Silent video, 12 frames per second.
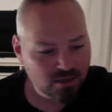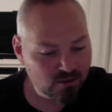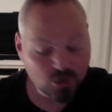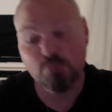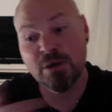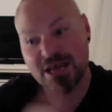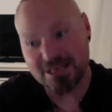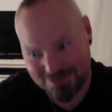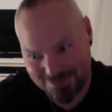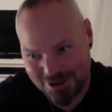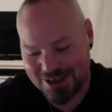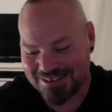compared to
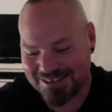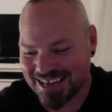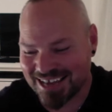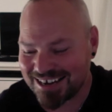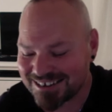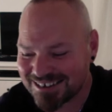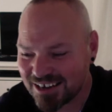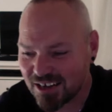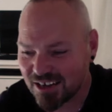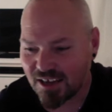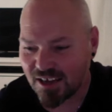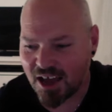my Canon,
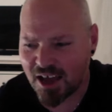um,